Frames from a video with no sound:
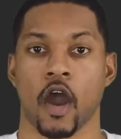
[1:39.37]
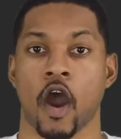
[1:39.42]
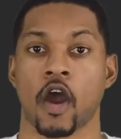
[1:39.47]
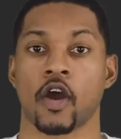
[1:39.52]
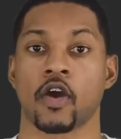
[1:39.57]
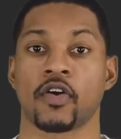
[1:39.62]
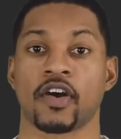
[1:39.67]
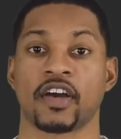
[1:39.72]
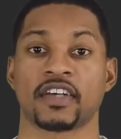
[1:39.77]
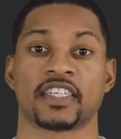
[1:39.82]

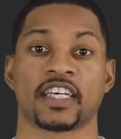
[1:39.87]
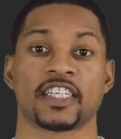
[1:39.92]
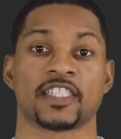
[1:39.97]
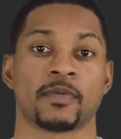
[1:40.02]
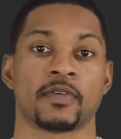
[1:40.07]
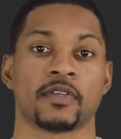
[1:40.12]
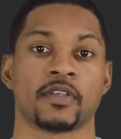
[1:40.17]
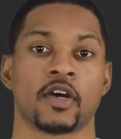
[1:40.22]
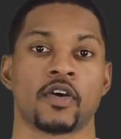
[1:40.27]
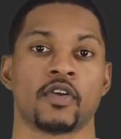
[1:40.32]
ROS has
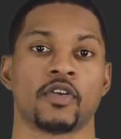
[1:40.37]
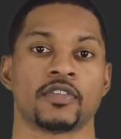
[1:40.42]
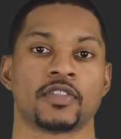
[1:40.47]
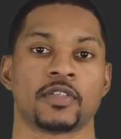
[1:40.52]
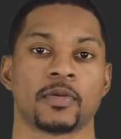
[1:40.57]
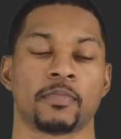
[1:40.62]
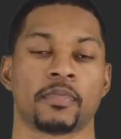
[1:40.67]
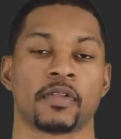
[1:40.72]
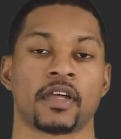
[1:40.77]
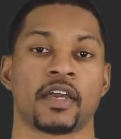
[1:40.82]
been noted
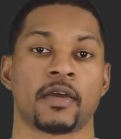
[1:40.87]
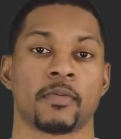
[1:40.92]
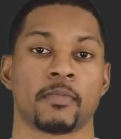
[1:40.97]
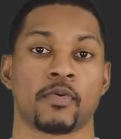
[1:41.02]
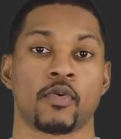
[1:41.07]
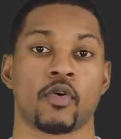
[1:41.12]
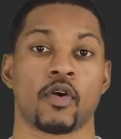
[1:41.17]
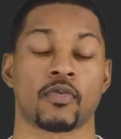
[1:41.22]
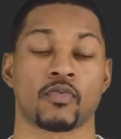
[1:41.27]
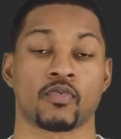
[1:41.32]
to play
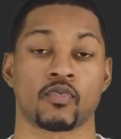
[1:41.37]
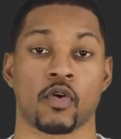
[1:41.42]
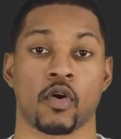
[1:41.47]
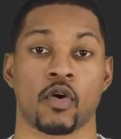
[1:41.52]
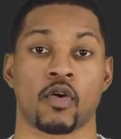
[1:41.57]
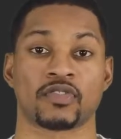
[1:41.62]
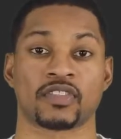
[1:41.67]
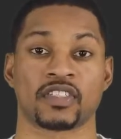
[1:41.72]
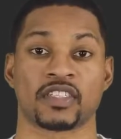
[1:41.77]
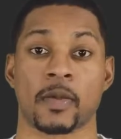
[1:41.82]
important
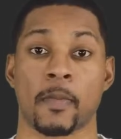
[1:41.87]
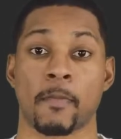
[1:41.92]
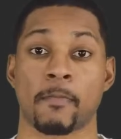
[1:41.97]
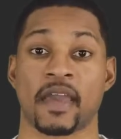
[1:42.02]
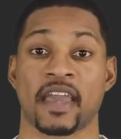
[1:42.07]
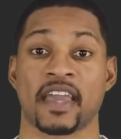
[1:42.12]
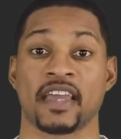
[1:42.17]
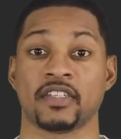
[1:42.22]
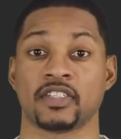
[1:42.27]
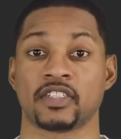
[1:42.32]
roles in the
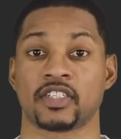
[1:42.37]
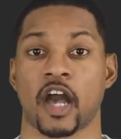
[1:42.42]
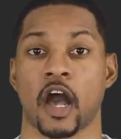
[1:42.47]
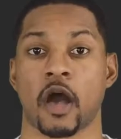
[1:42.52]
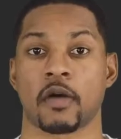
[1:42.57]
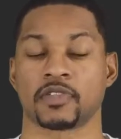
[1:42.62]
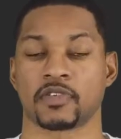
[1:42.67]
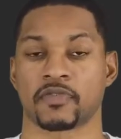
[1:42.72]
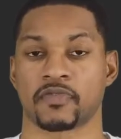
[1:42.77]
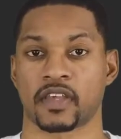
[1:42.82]
main
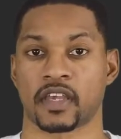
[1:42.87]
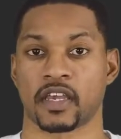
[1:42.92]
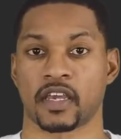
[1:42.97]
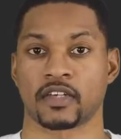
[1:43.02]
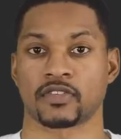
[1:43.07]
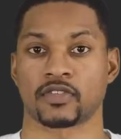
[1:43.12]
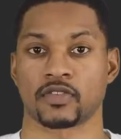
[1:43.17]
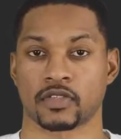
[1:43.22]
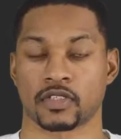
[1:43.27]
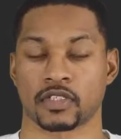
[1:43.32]
jobs of
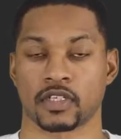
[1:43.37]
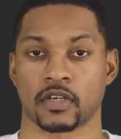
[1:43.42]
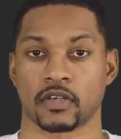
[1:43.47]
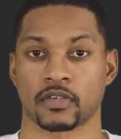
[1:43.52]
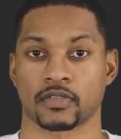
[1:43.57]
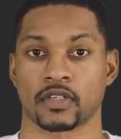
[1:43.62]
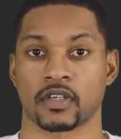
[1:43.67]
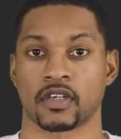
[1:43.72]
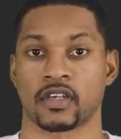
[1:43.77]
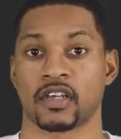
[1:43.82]
cancer
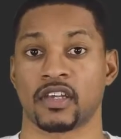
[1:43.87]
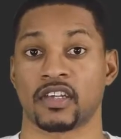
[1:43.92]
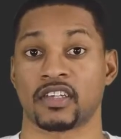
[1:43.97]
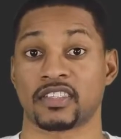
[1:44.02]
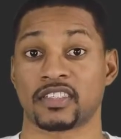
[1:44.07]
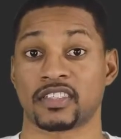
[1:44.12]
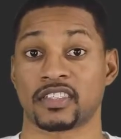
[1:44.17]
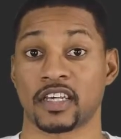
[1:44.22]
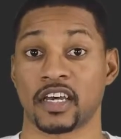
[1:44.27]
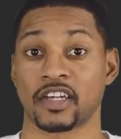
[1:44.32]
cells,
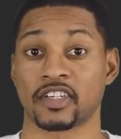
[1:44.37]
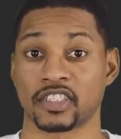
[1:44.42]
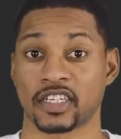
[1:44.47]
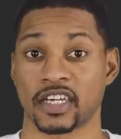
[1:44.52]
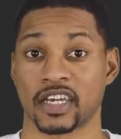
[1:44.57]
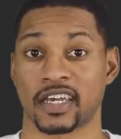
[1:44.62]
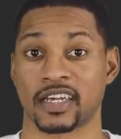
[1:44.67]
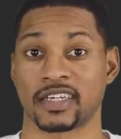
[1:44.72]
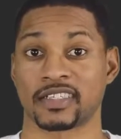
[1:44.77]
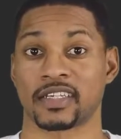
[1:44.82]
such
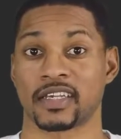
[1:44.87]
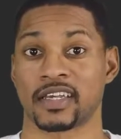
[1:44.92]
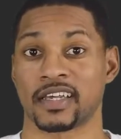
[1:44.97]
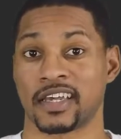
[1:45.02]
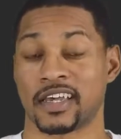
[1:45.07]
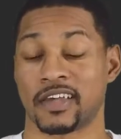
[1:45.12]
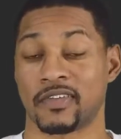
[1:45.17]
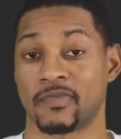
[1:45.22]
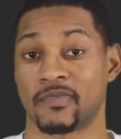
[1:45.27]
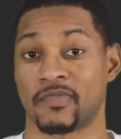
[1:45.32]
as
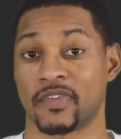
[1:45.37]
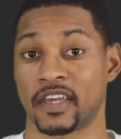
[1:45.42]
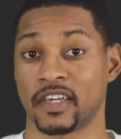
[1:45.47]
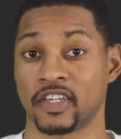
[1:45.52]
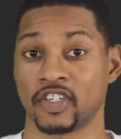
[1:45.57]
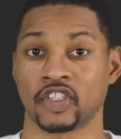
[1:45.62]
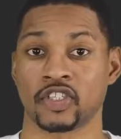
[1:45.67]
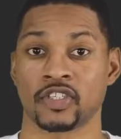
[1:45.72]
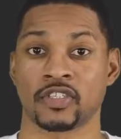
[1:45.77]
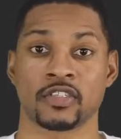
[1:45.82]

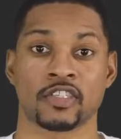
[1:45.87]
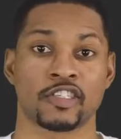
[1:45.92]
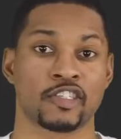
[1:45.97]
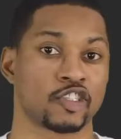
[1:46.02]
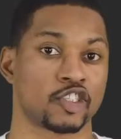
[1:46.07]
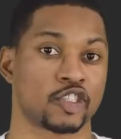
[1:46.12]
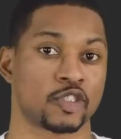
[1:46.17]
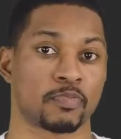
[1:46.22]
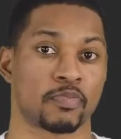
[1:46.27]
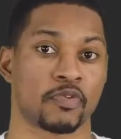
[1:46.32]
invasion,
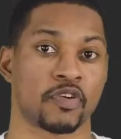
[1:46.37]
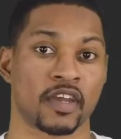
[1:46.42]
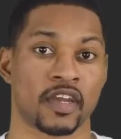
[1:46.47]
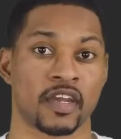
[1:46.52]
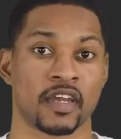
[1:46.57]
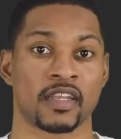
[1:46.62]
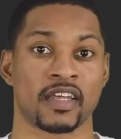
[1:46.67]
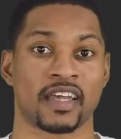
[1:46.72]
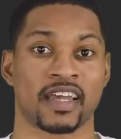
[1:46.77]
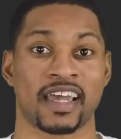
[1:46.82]

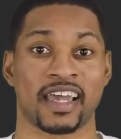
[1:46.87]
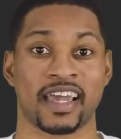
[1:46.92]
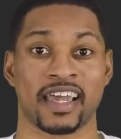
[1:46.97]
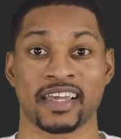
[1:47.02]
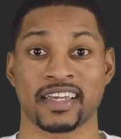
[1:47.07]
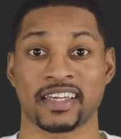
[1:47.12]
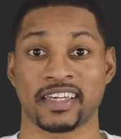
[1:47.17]
spread, and